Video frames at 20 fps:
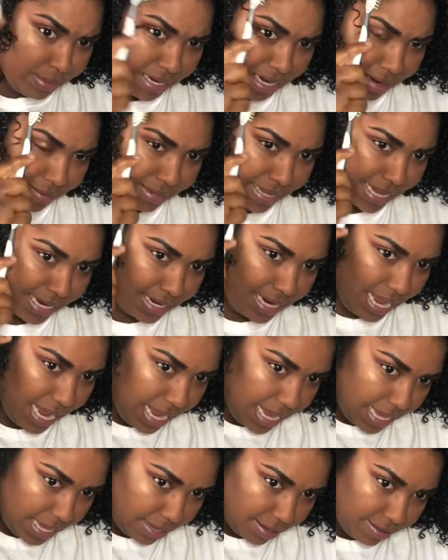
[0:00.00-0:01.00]
And I'm like,
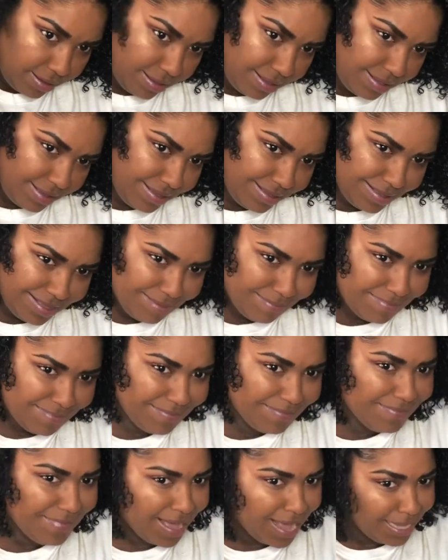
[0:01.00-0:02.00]
dang,
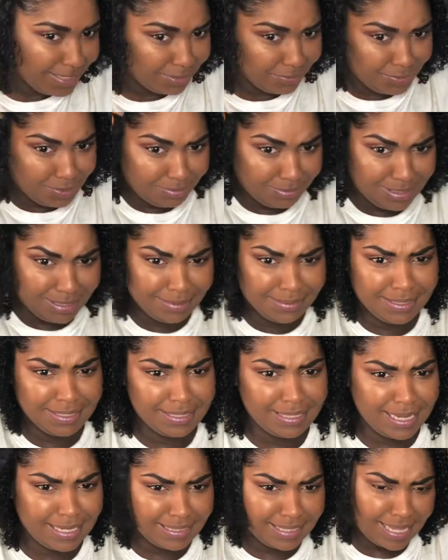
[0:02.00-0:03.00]
my swoops don't
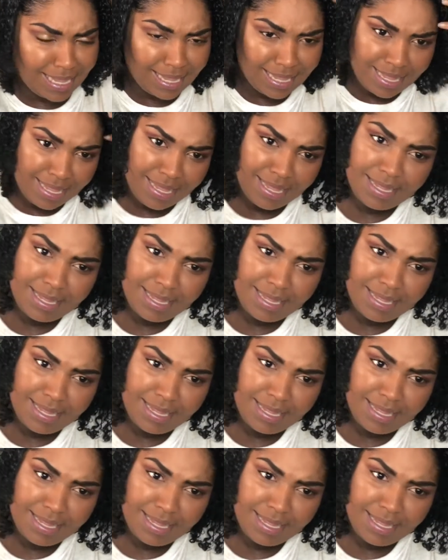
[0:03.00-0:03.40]
look like that.